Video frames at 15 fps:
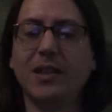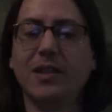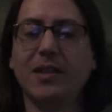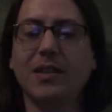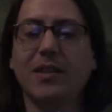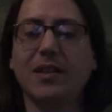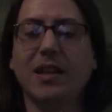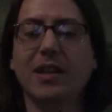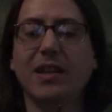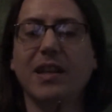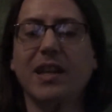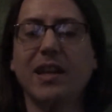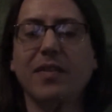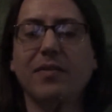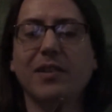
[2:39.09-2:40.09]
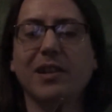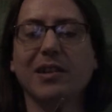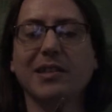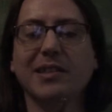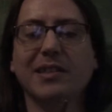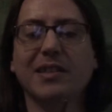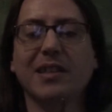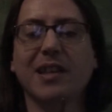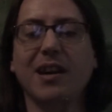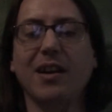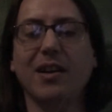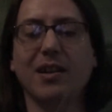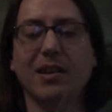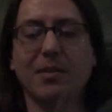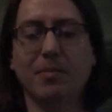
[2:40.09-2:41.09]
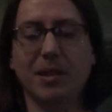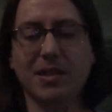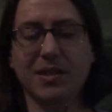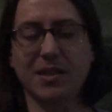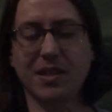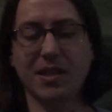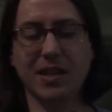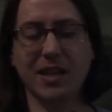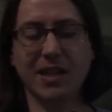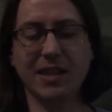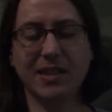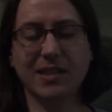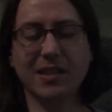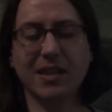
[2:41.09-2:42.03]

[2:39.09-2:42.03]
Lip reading: and then leave just the garlic bit that you need.